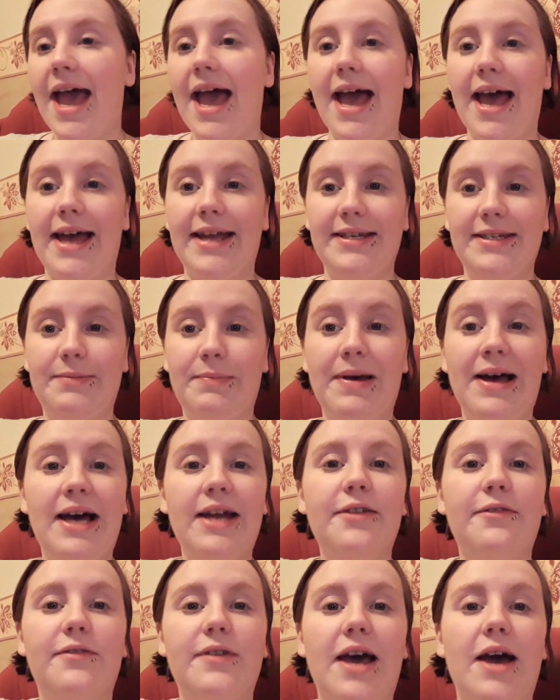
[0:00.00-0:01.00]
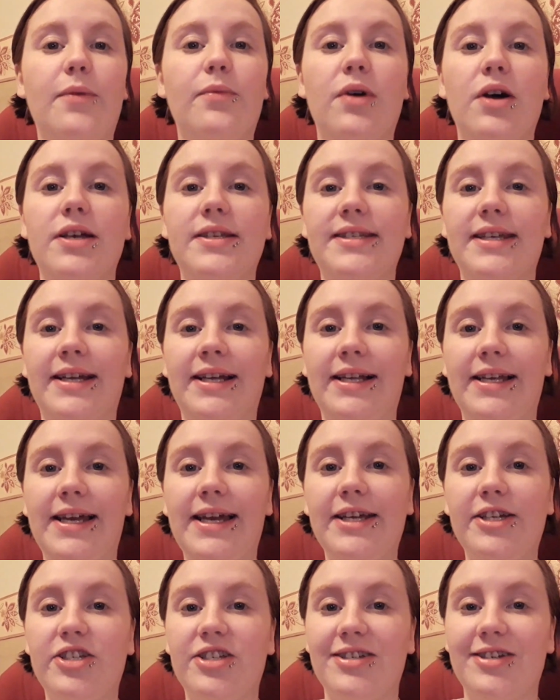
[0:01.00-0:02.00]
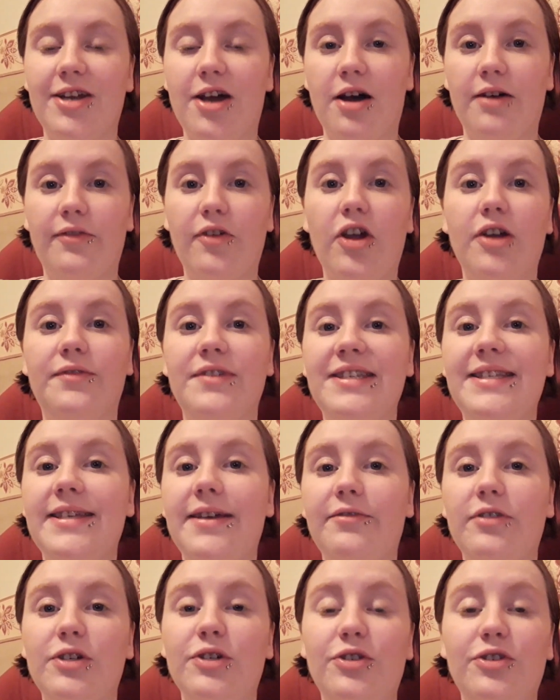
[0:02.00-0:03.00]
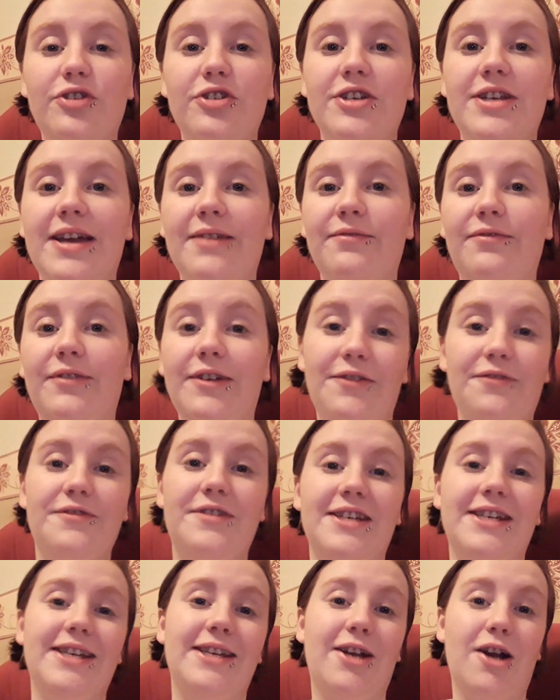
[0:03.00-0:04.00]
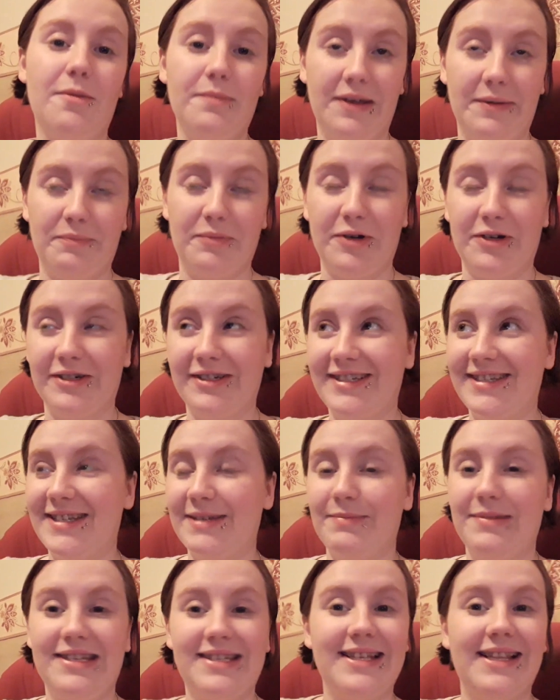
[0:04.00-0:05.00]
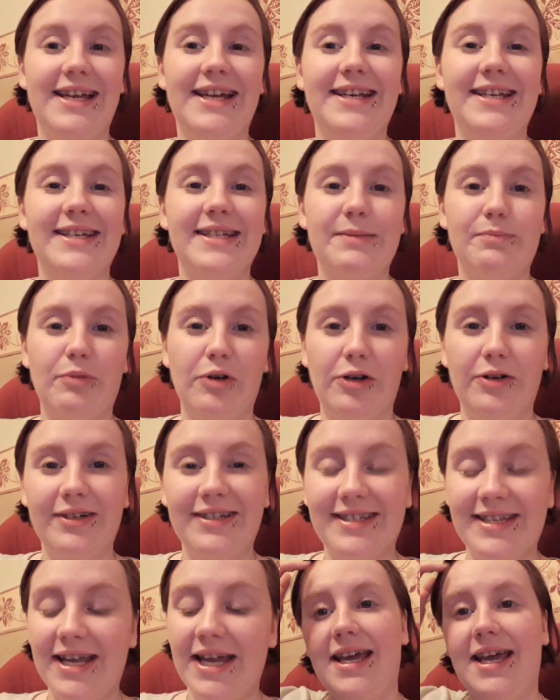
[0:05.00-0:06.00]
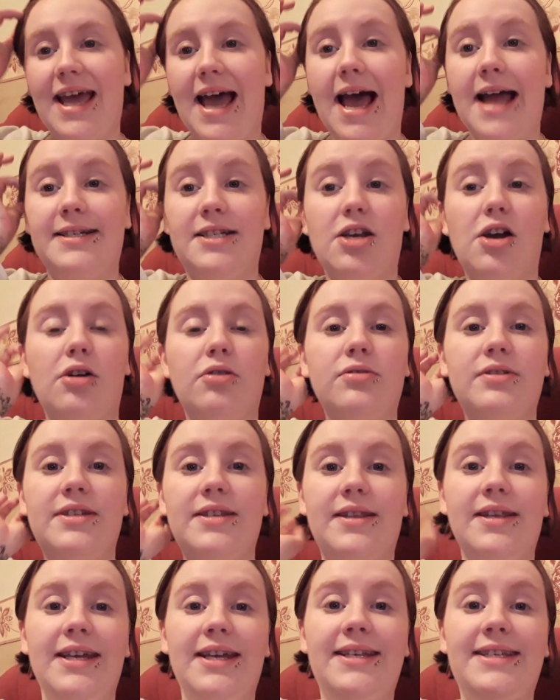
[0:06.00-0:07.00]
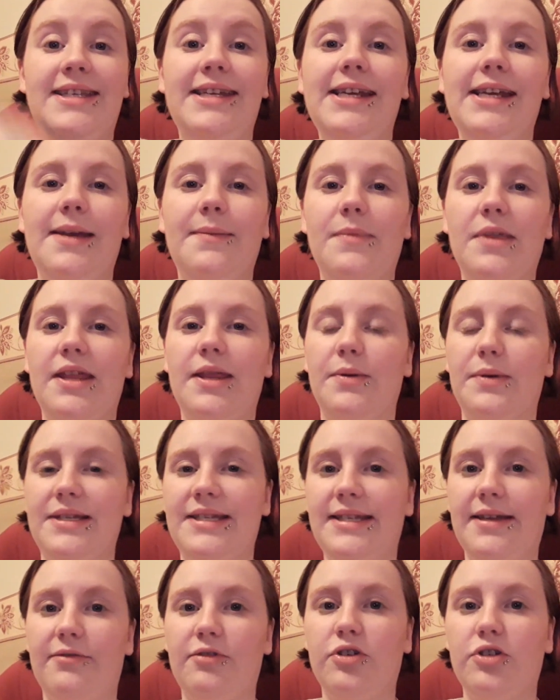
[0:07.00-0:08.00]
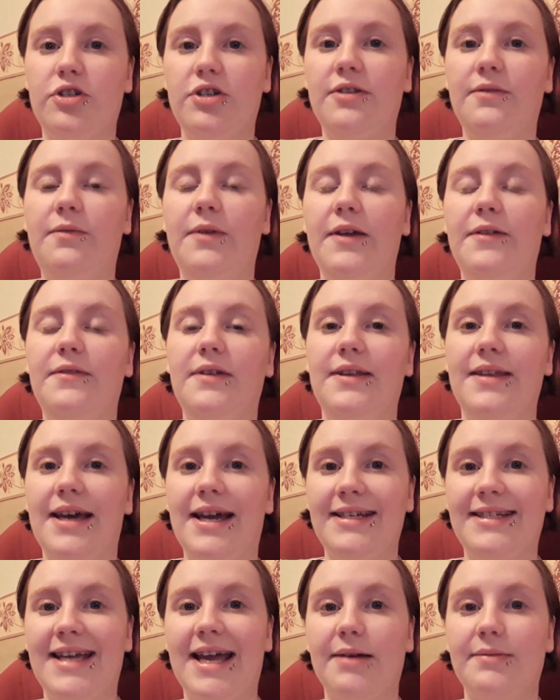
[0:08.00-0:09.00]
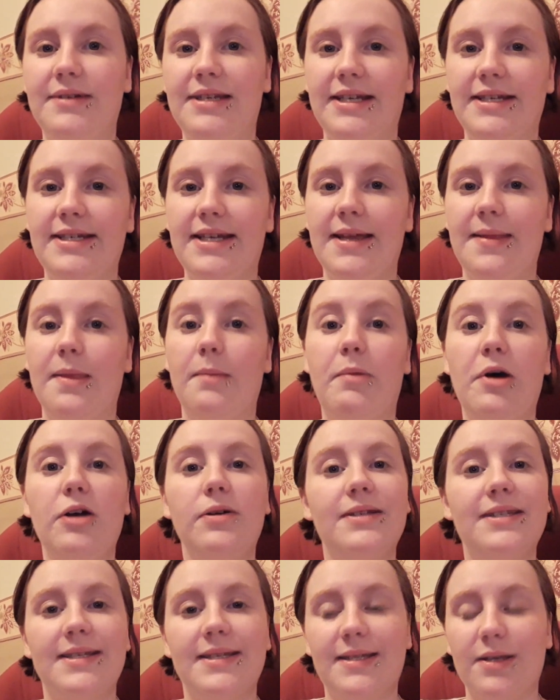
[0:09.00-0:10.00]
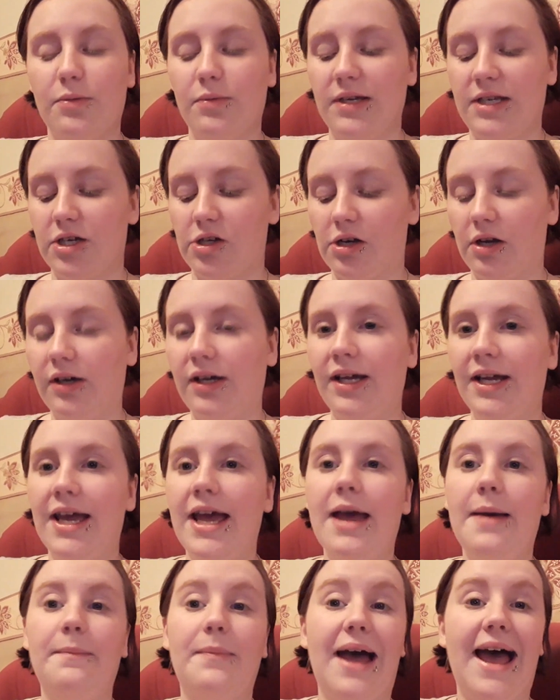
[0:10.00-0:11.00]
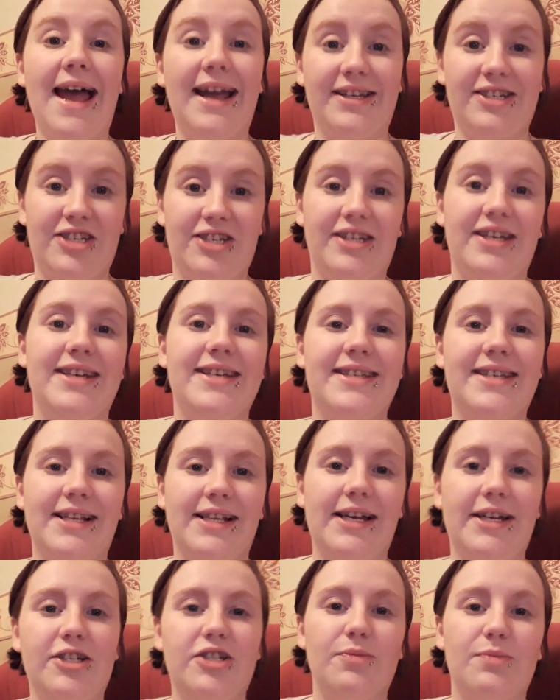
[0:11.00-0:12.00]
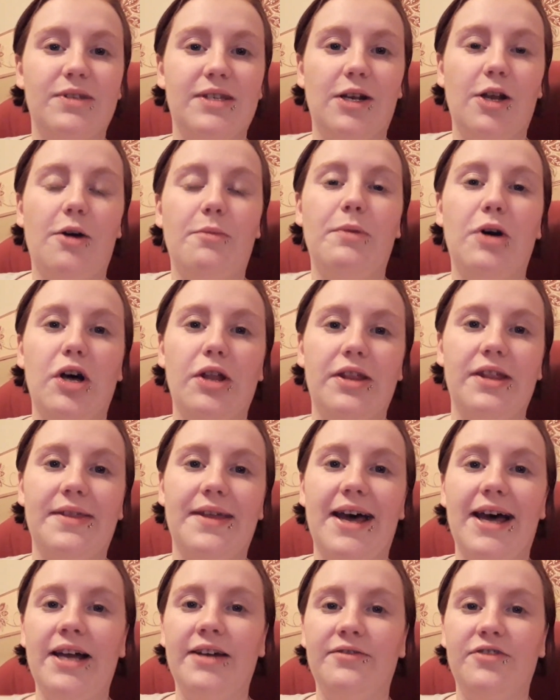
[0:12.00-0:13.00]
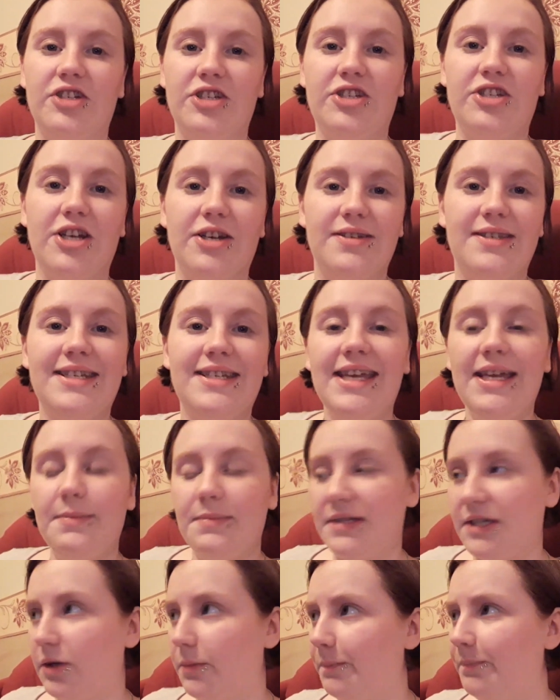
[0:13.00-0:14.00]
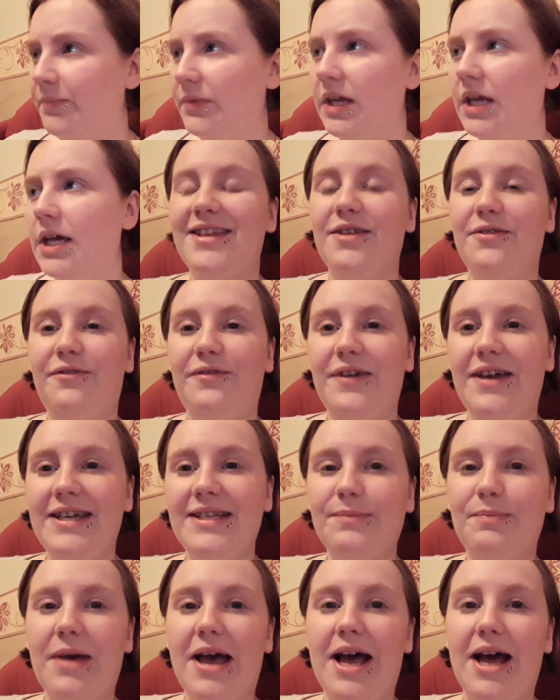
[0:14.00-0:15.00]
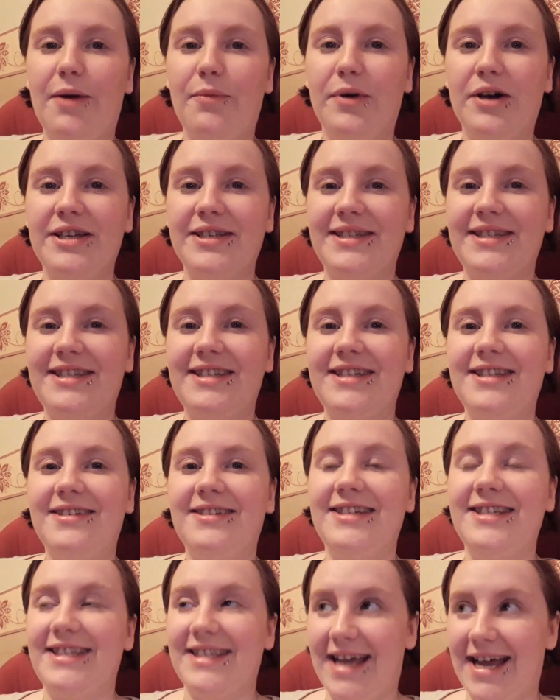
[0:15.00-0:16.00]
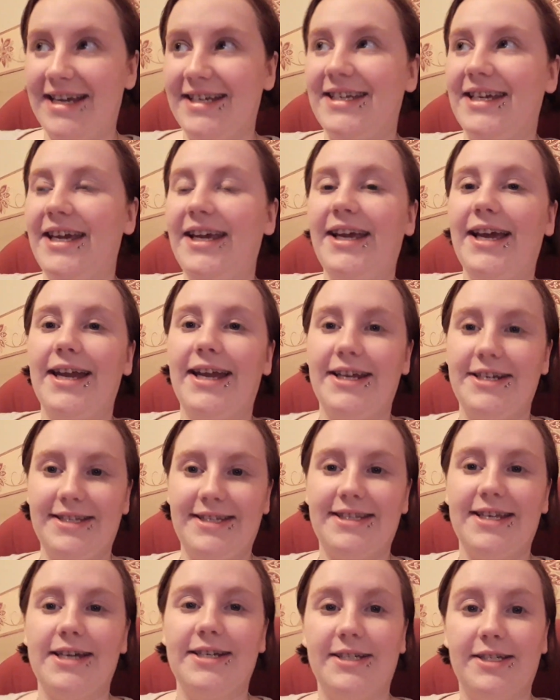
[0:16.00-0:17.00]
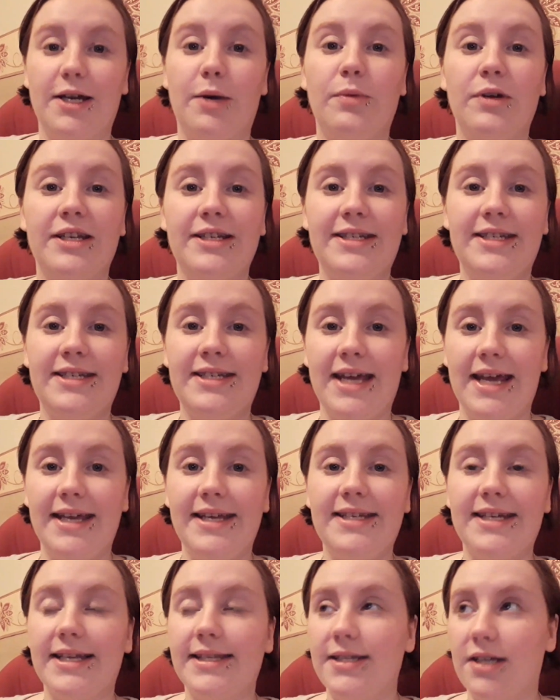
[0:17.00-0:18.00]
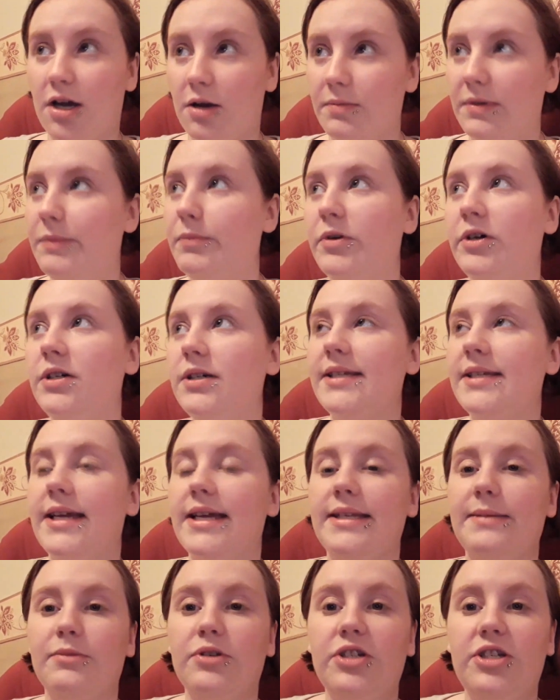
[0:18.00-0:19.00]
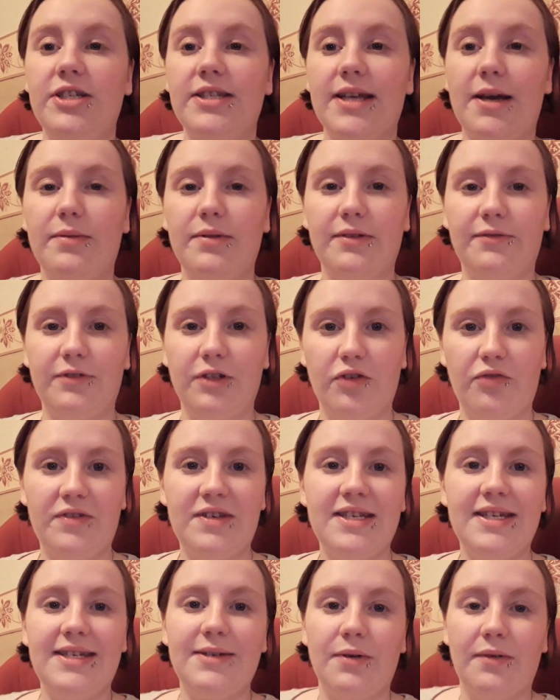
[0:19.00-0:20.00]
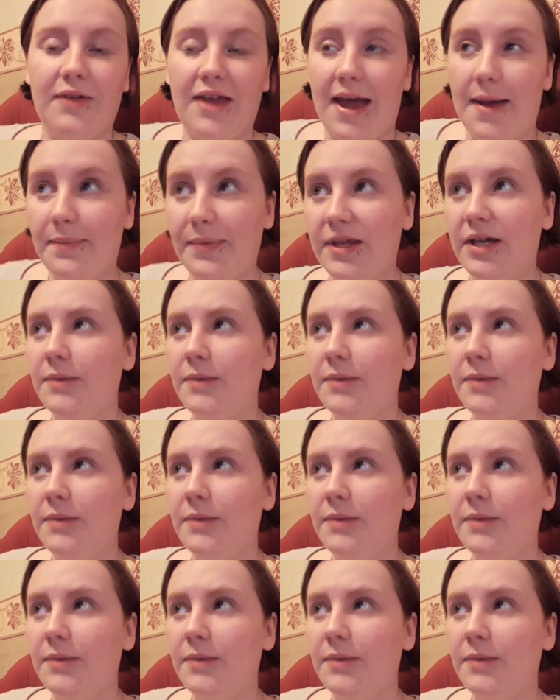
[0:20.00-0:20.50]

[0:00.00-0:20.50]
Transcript: and part of that was a collection of over 750 comic books, miscellaneous books. I told the team that there was 750 that I'd counted in the boxes that we took, but actually his collection was a lot more than that. I've just chose to keep some. So the first part was deciding, and I decided I wanted to take Dad's comic books. As much as I would have loved to have kept